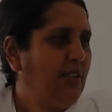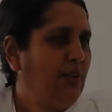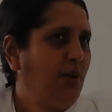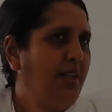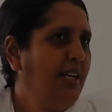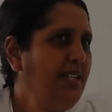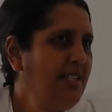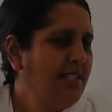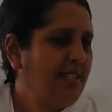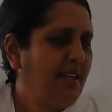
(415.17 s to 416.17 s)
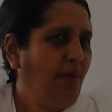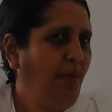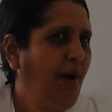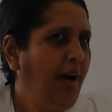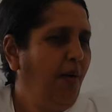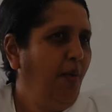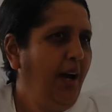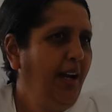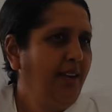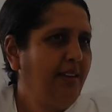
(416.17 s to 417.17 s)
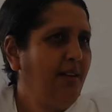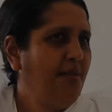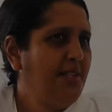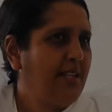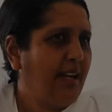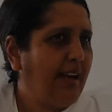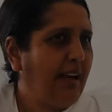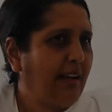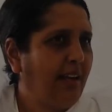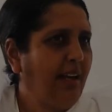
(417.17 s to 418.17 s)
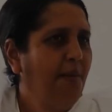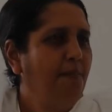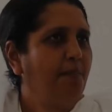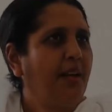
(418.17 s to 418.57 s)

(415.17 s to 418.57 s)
So that is why there is that lacking,